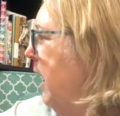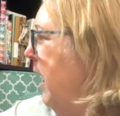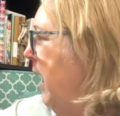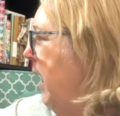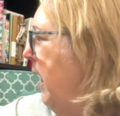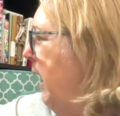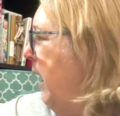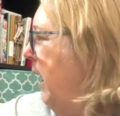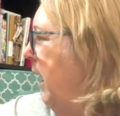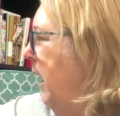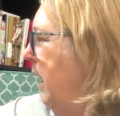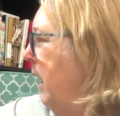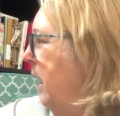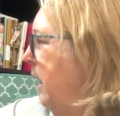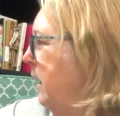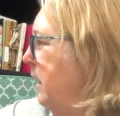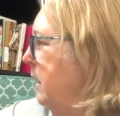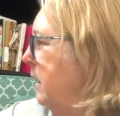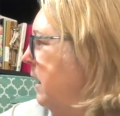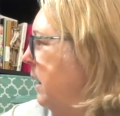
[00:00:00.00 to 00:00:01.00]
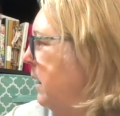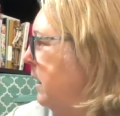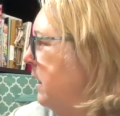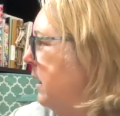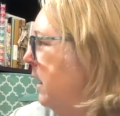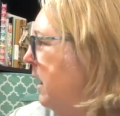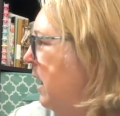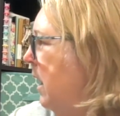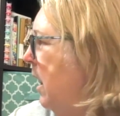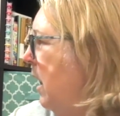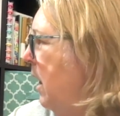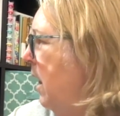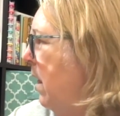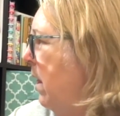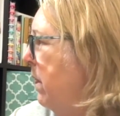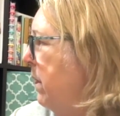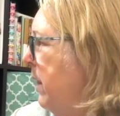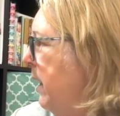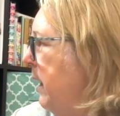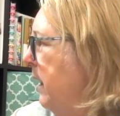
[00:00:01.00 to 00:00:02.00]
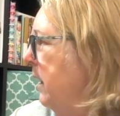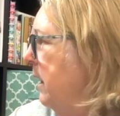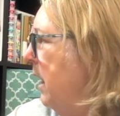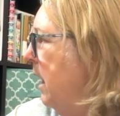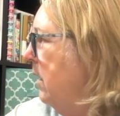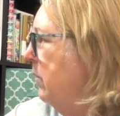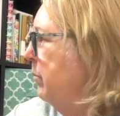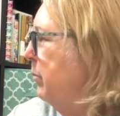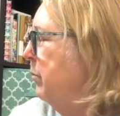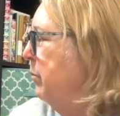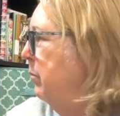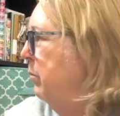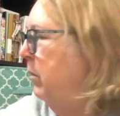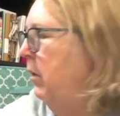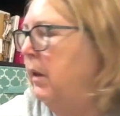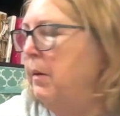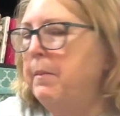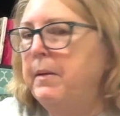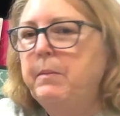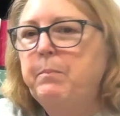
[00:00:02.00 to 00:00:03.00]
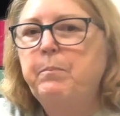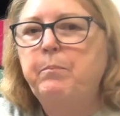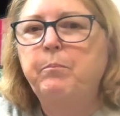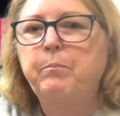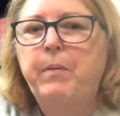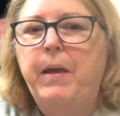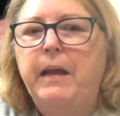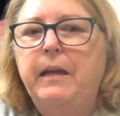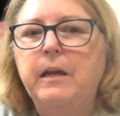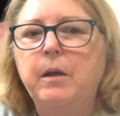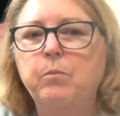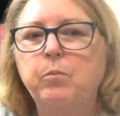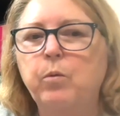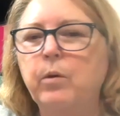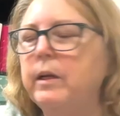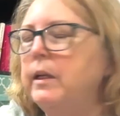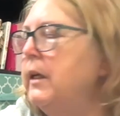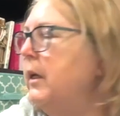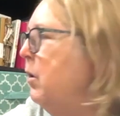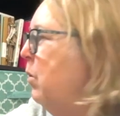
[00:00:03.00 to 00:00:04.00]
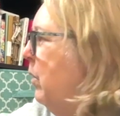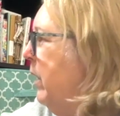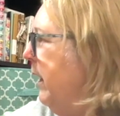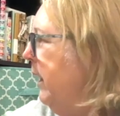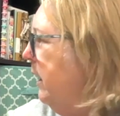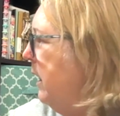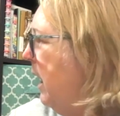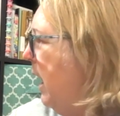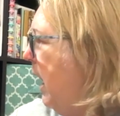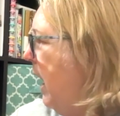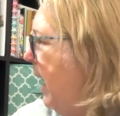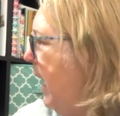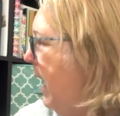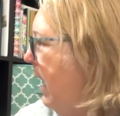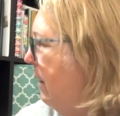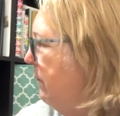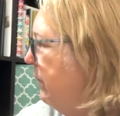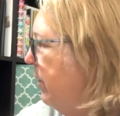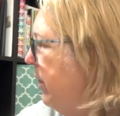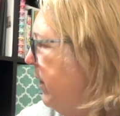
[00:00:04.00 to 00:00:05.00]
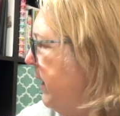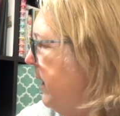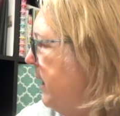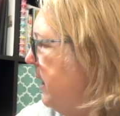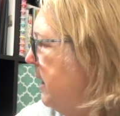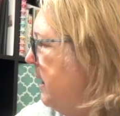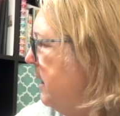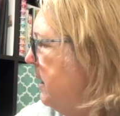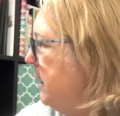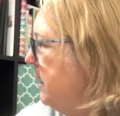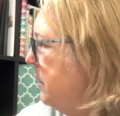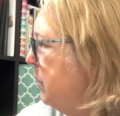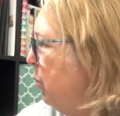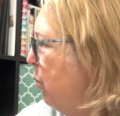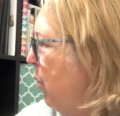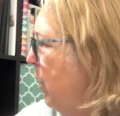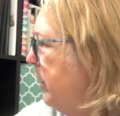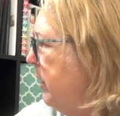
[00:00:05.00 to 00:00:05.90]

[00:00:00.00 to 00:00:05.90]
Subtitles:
And then let me back up really quick. I have these 5